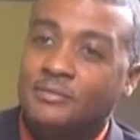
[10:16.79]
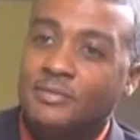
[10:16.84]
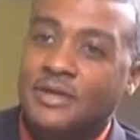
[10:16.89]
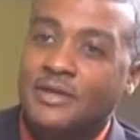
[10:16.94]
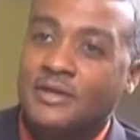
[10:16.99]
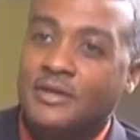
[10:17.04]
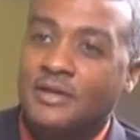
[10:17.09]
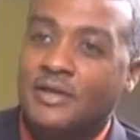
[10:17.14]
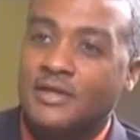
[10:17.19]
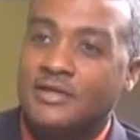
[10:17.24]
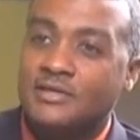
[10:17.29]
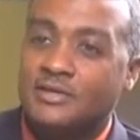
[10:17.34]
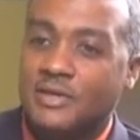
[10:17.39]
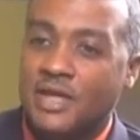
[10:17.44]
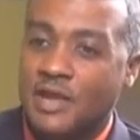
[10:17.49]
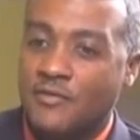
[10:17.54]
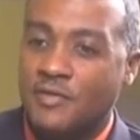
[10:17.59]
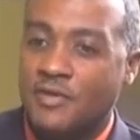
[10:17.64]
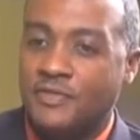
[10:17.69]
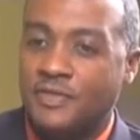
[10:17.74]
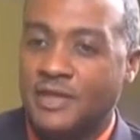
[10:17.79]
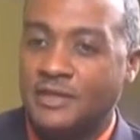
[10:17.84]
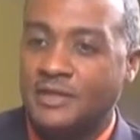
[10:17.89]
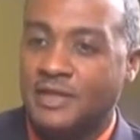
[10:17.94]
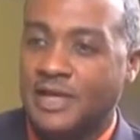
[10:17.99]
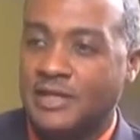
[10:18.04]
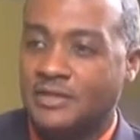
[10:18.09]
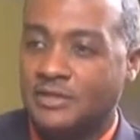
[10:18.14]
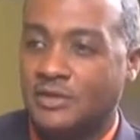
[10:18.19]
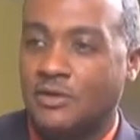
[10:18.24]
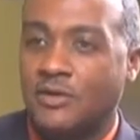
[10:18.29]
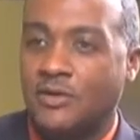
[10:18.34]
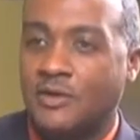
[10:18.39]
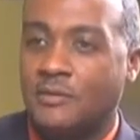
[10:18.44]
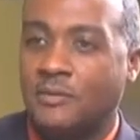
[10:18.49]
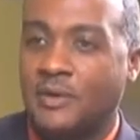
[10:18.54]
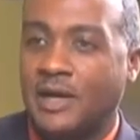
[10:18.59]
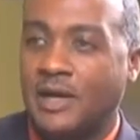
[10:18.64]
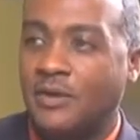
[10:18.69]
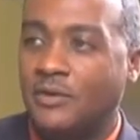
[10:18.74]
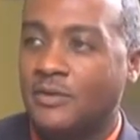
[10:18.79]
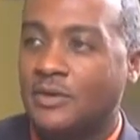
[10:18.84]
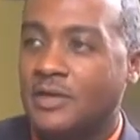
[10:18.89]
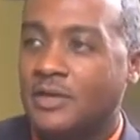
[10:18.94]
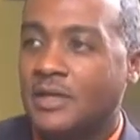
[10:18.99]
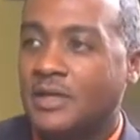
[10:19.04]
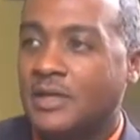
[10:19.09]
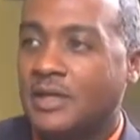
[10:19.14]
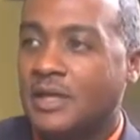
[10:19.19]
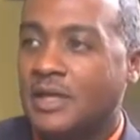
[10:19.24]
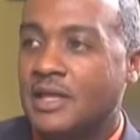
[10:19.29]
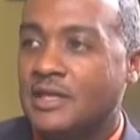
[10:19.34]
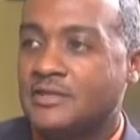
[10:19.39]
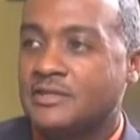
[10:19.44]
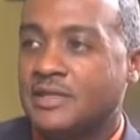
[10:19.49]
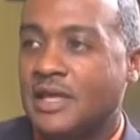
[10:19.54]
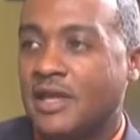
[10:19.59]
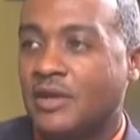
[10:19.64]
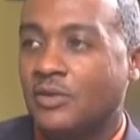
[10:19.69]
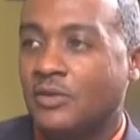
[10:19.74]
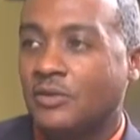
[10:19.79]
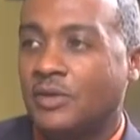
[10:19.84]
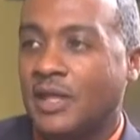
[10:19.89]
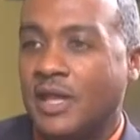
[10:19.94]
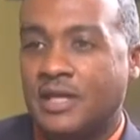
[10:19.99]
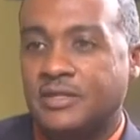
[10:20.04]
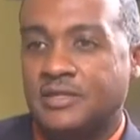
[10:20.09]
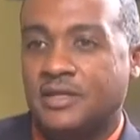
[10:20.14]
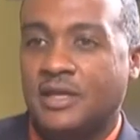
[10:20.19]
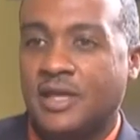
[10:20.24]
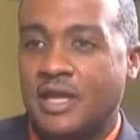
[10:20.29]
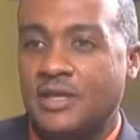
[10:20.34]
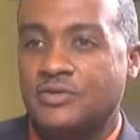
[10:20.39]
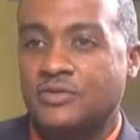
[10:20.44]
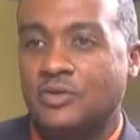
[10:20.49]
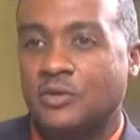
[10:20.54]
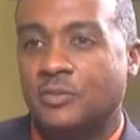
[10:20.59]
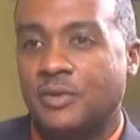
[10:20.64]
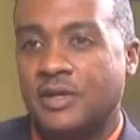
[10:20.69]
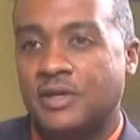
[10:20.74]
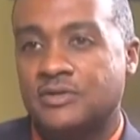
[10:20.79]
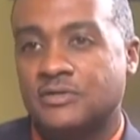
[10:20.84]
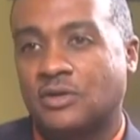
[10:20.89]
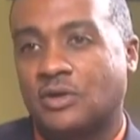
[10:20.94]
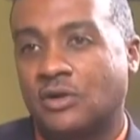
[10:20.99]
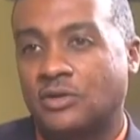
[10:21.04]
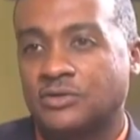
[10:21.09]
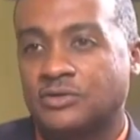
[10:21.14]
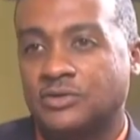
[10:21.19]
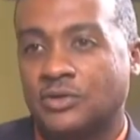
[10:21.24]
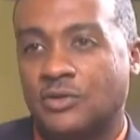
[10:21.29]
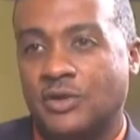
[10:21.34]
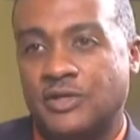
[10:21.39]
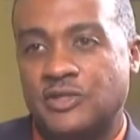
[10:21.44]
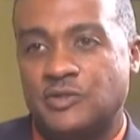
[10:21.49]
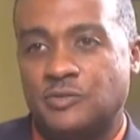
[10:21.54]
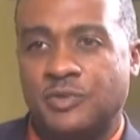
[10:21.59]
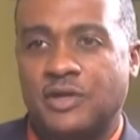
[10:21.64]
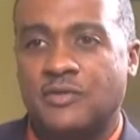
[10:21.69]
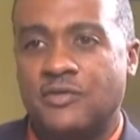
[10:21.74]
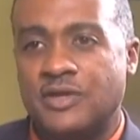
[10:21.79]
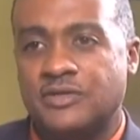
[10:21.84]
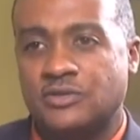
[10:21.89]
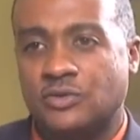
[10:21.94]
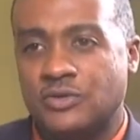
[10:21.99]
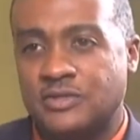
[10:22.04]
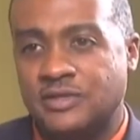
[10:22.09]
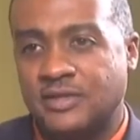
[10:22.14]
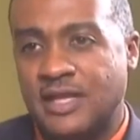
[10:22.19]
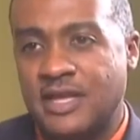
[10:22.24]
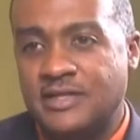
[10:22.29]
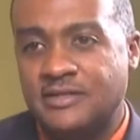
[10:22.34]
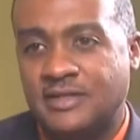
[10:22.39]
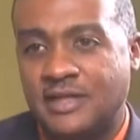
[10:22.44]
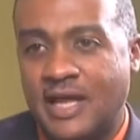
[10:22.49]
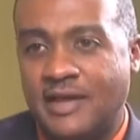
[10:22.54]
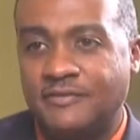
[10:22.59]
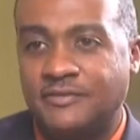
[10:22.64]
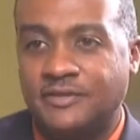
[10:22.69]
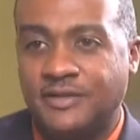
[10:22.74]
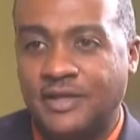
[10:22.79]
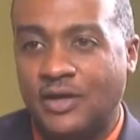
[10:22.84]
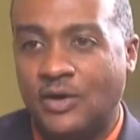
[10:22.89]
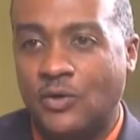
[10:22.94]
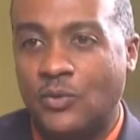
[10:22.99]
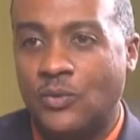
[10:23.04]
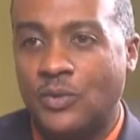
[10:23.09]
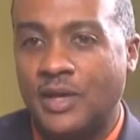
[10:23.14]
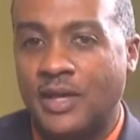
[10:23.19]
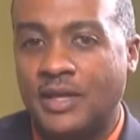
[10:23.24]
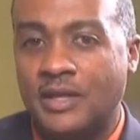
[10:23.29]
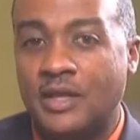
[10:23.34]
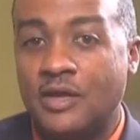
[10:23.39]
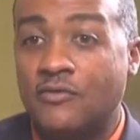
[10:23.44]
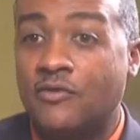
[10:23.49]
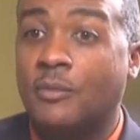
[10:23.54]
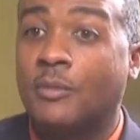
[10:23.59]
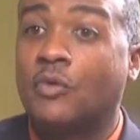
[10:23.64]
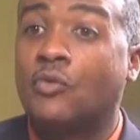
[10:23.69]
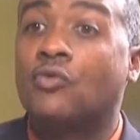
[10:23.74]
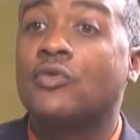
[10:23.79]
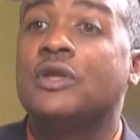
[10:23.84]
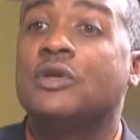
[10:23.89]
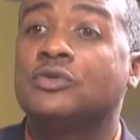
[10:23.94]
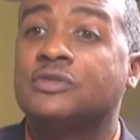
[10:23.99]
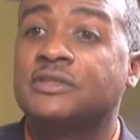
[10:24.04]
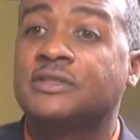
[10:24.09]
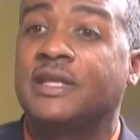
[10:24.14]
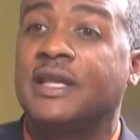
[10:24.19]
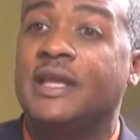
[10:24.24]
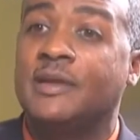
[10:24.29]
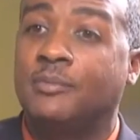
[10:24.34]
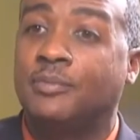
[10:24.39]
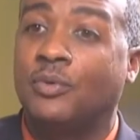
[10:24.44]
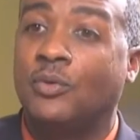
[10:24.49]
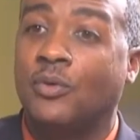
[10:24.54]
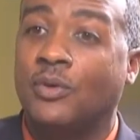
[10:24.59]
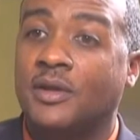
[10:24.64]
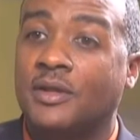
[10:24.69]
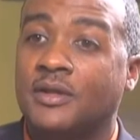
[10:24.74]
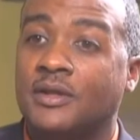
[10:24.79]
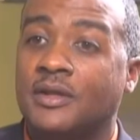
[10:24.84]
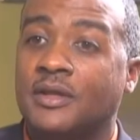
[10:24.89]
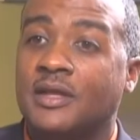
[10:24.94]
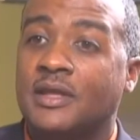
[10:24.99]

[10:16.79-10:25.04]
Because everything that I talk about is not only educational, but it's also experience. So it's things that I've dealt with from a real standpoint.